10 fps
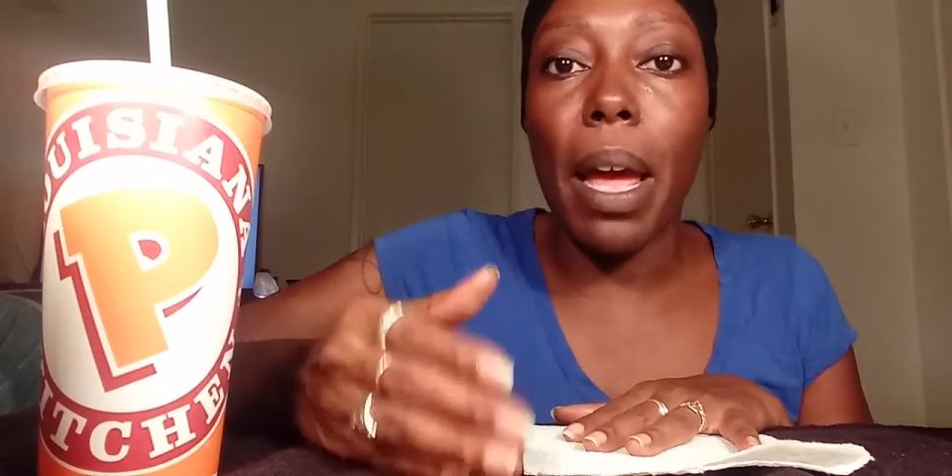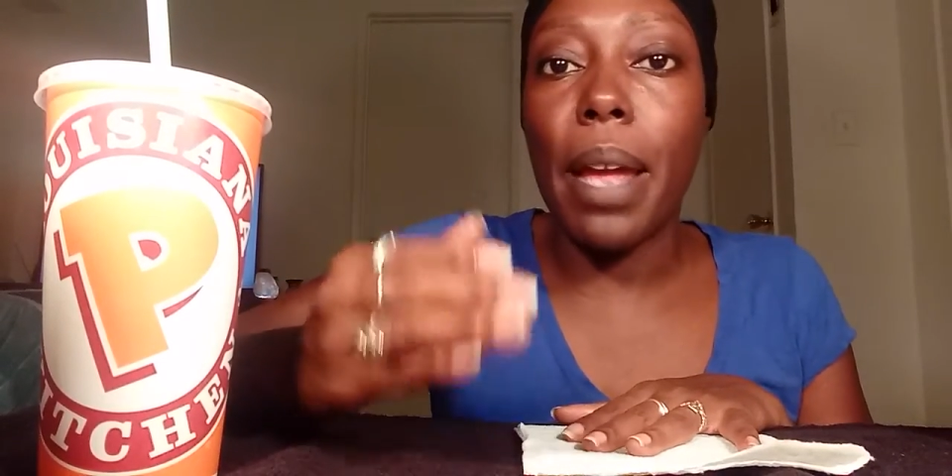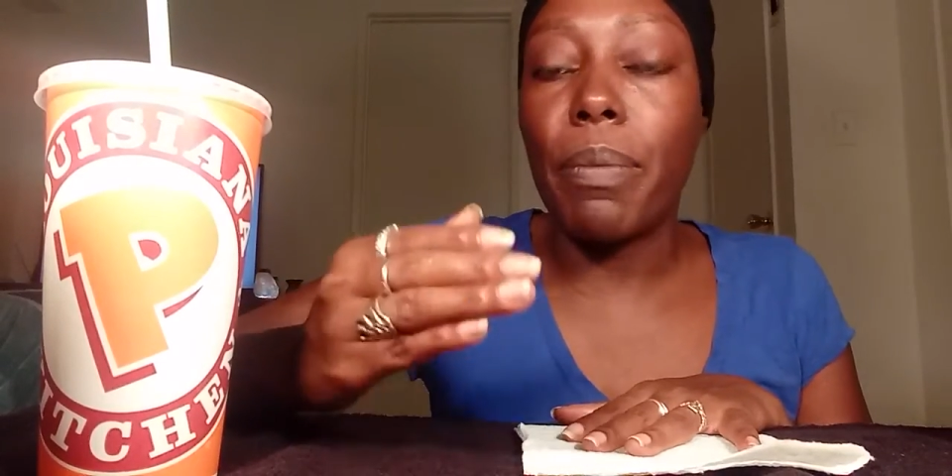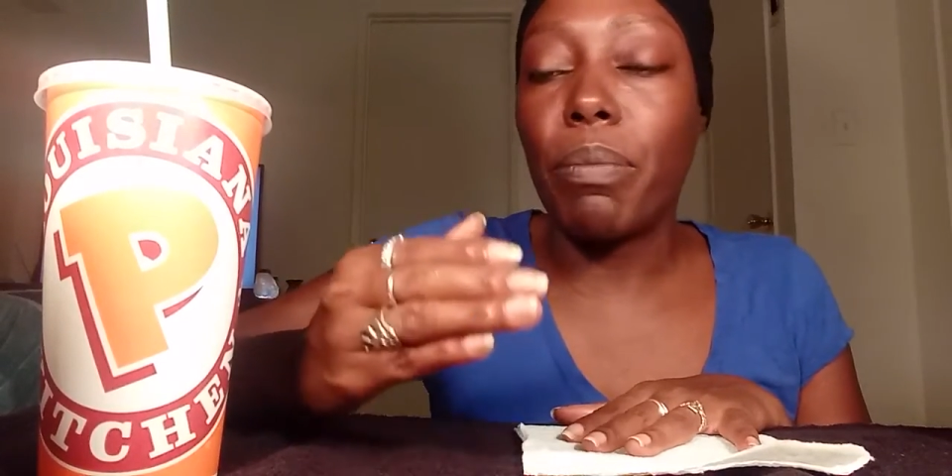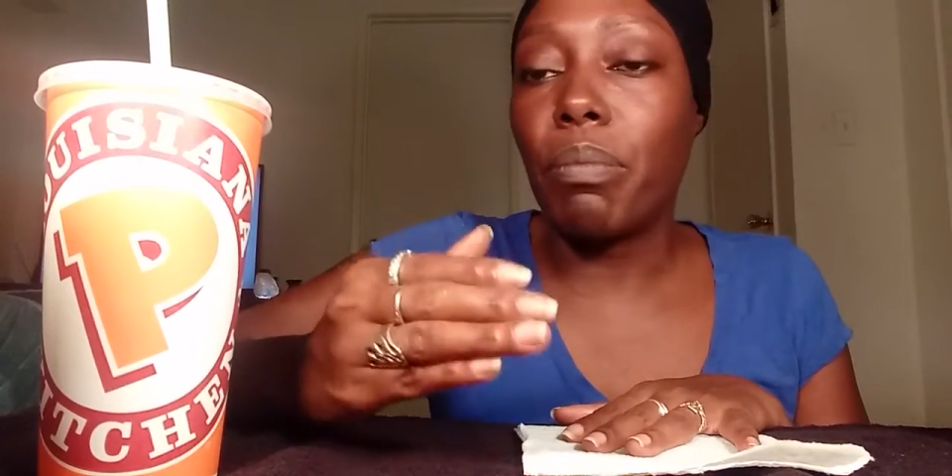
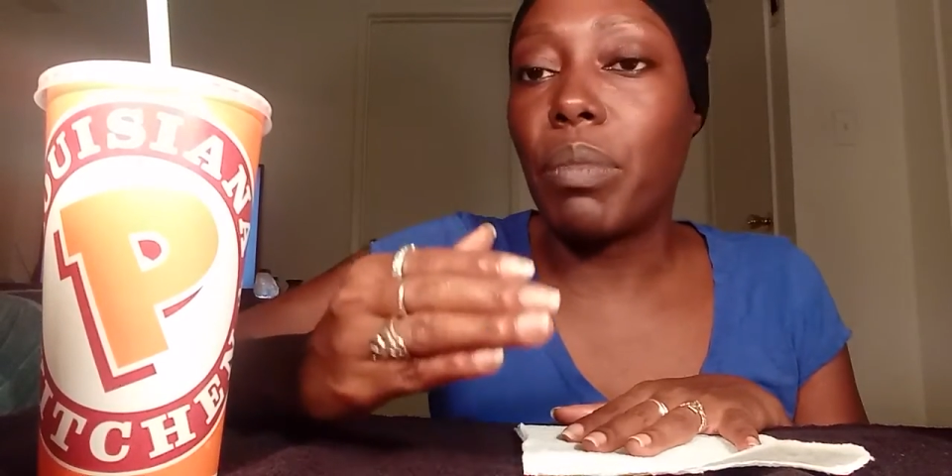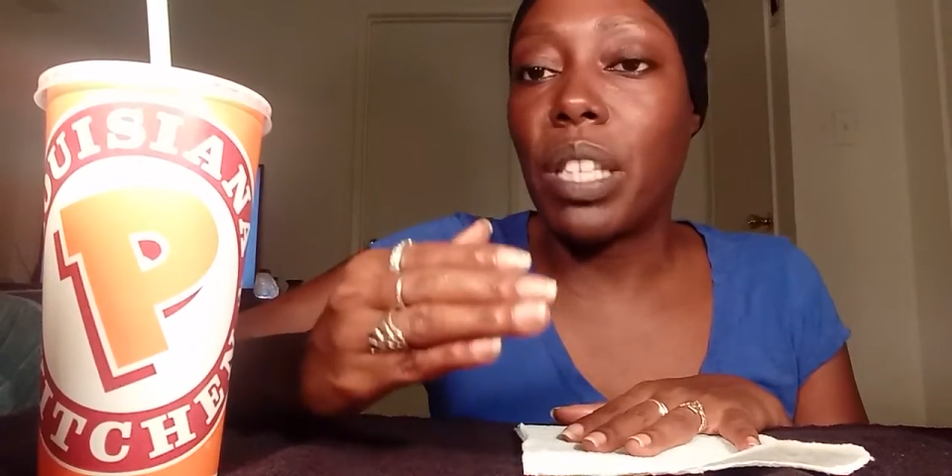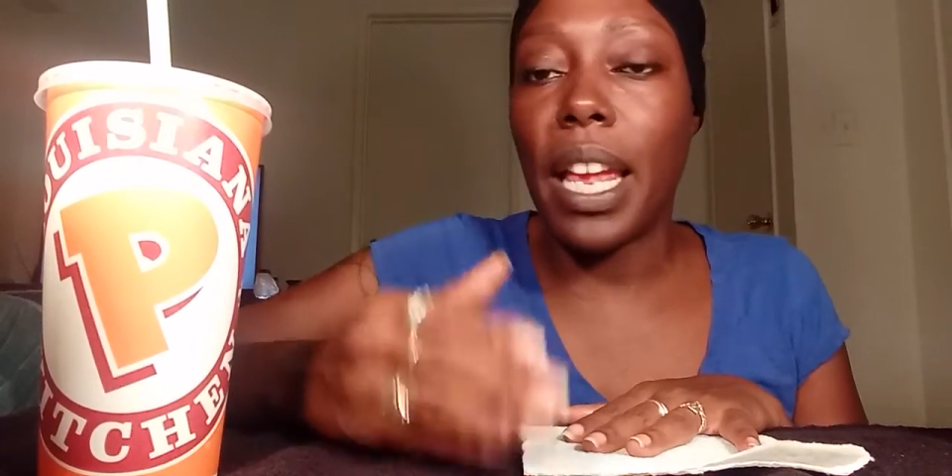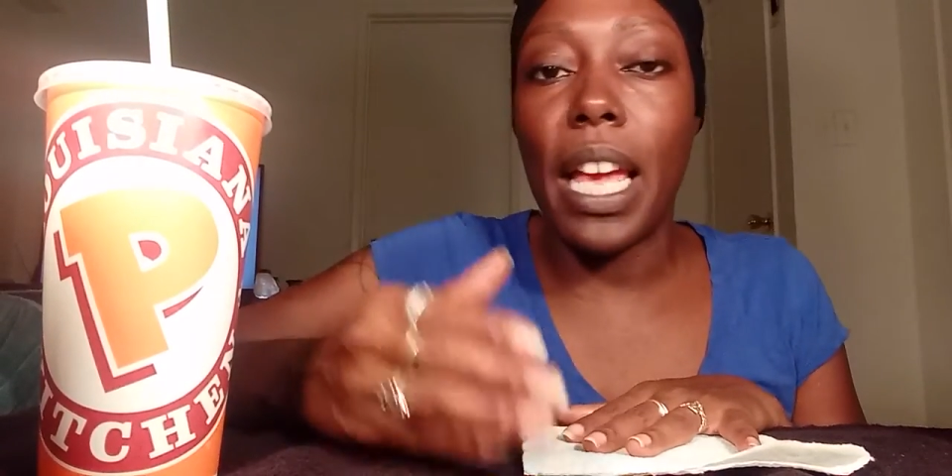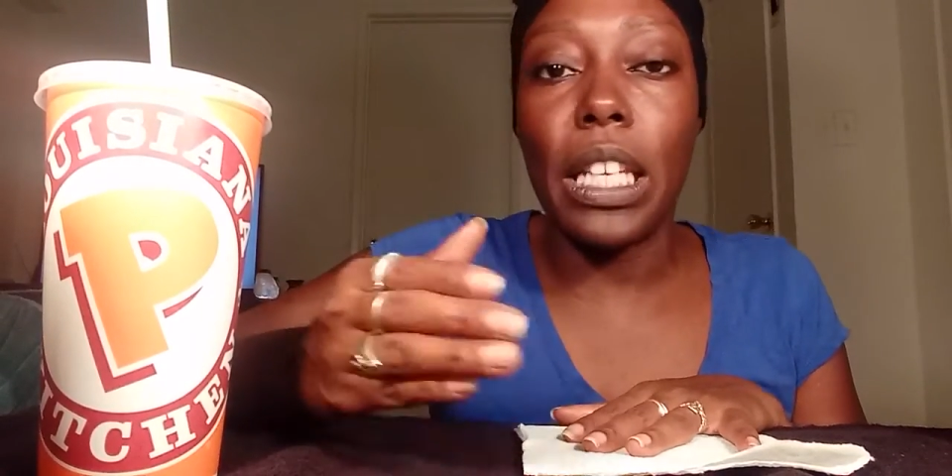I
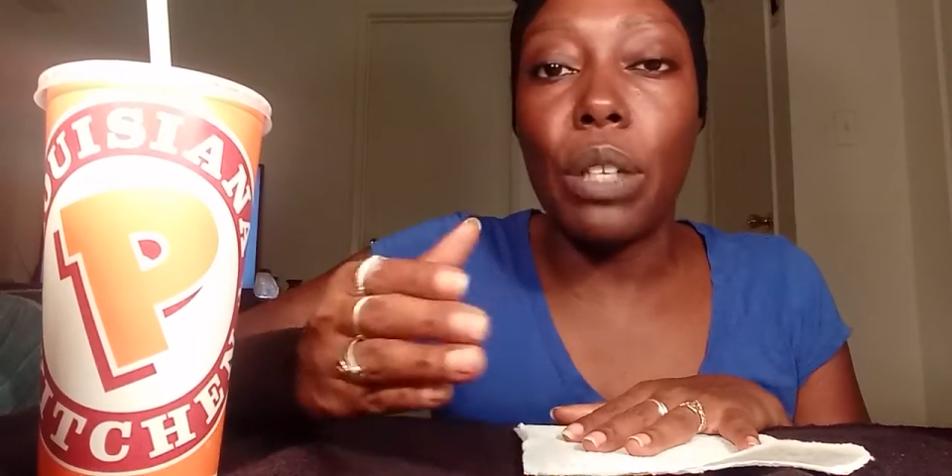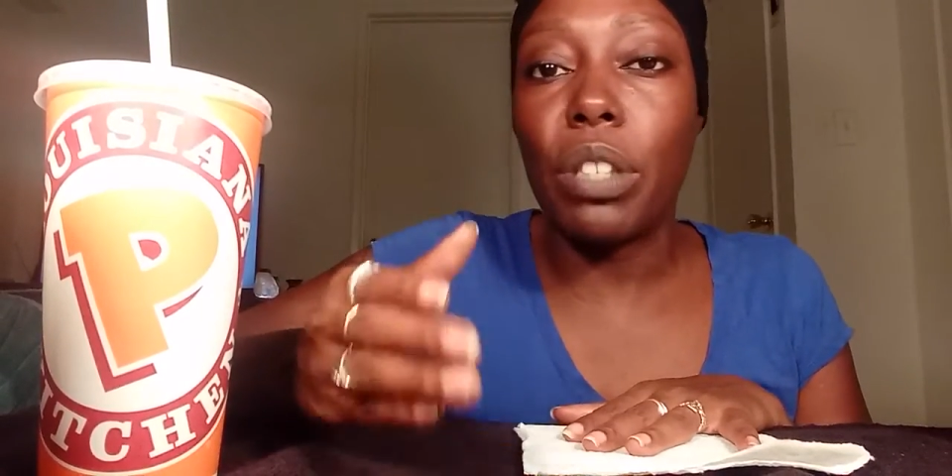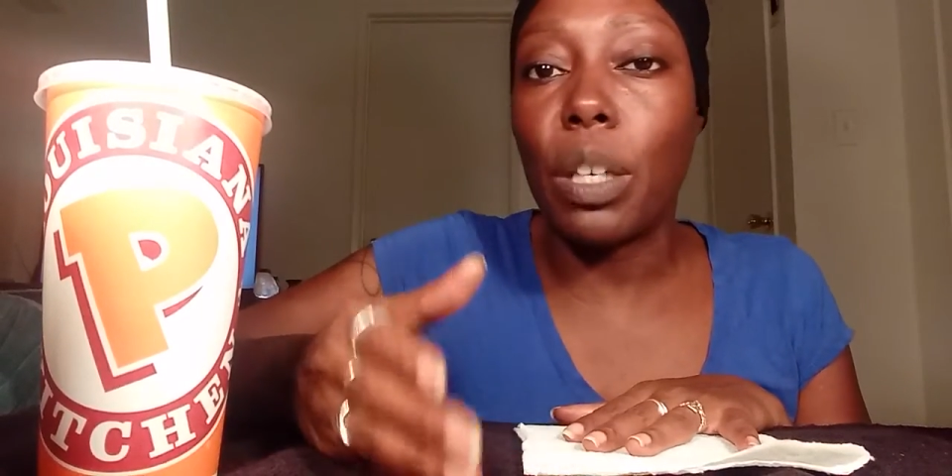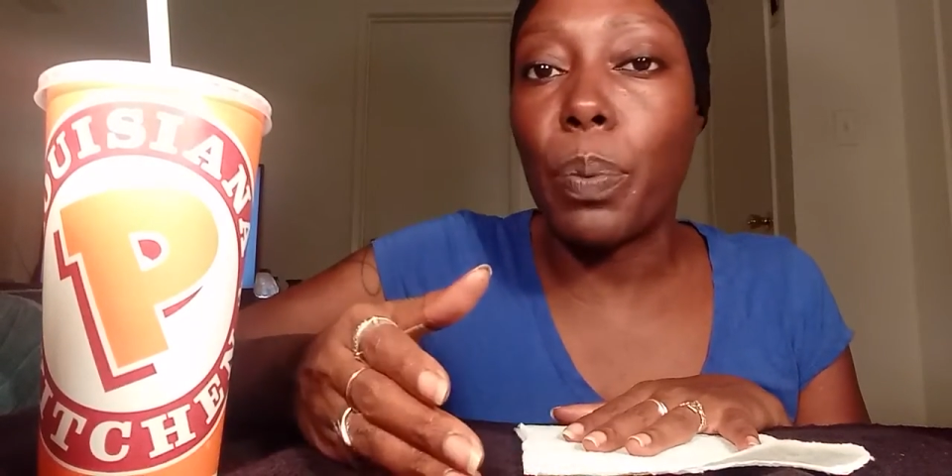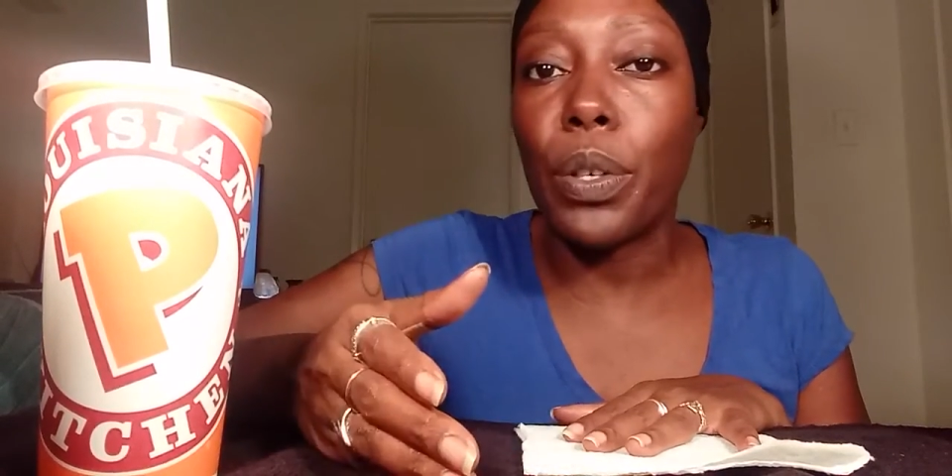say hello
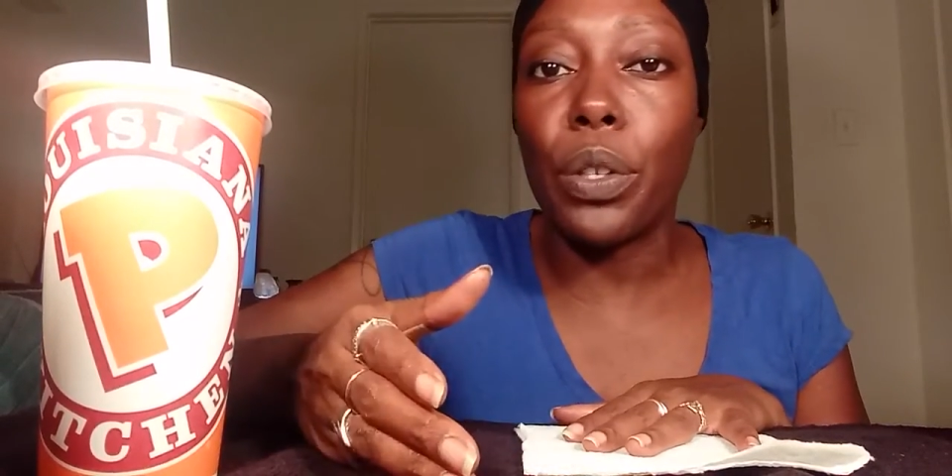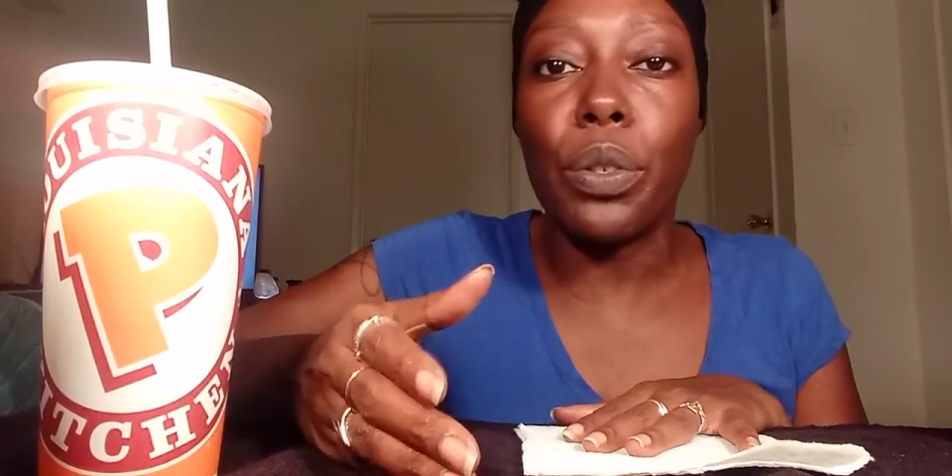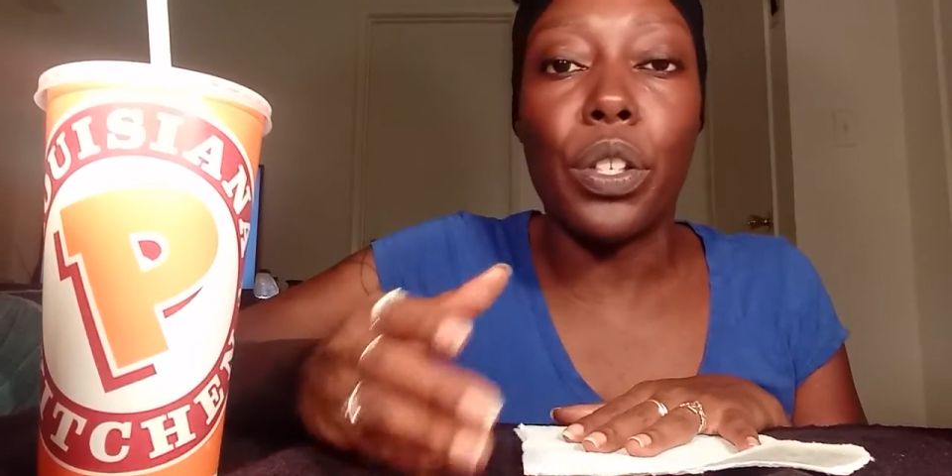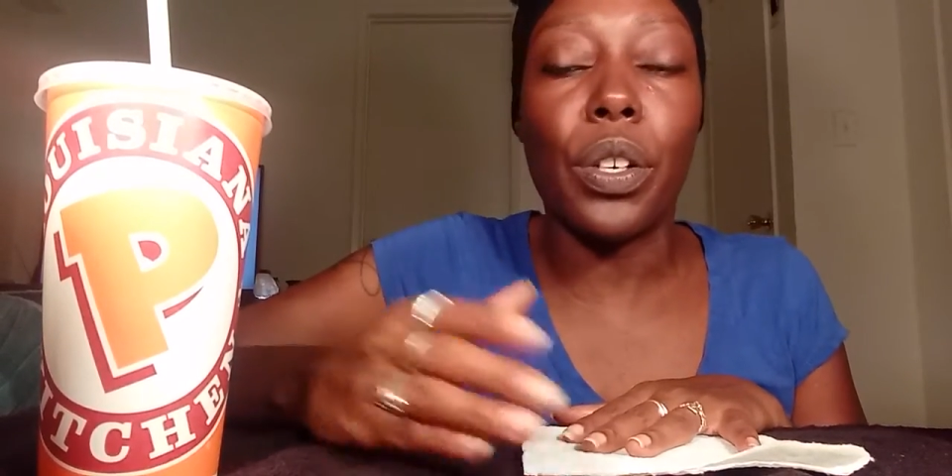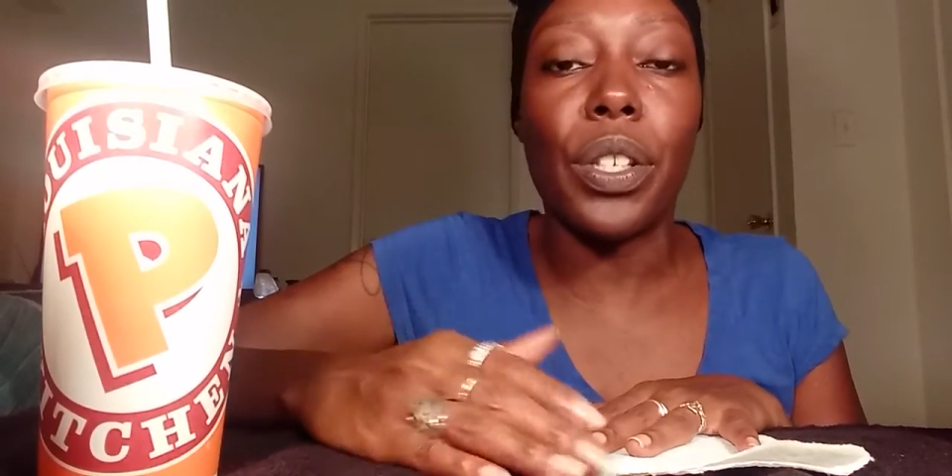to the
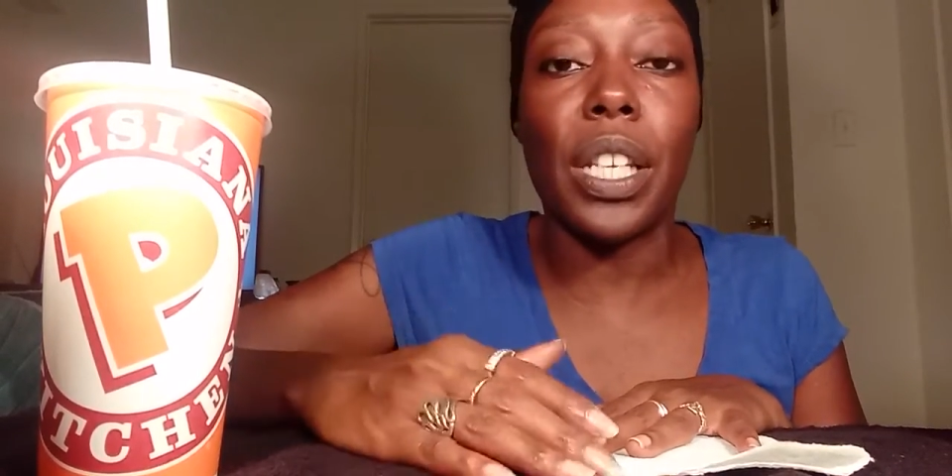producers